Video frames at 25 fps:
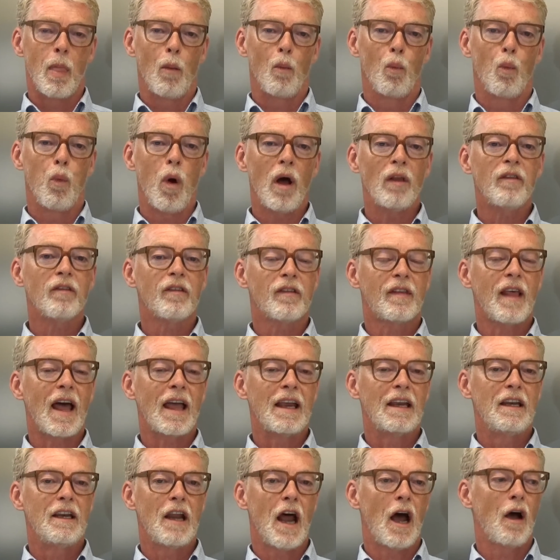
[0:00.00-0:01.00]
Once
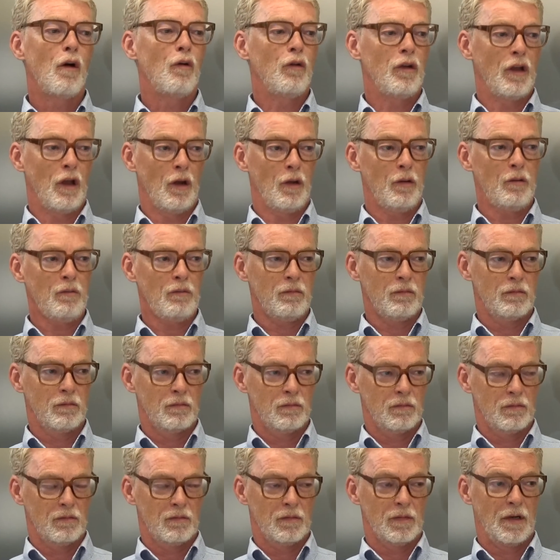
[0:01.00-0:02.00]
they know you
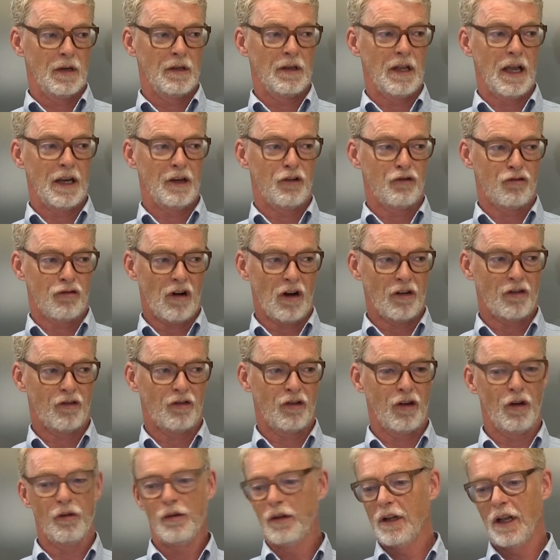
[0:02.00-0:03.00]
and they trust
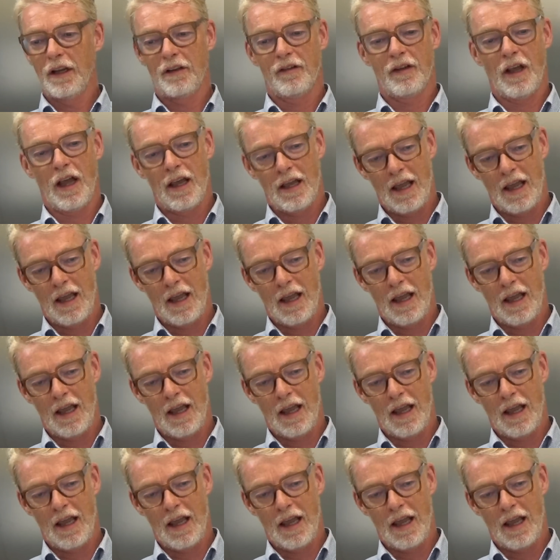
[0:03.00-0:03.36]
you and they say,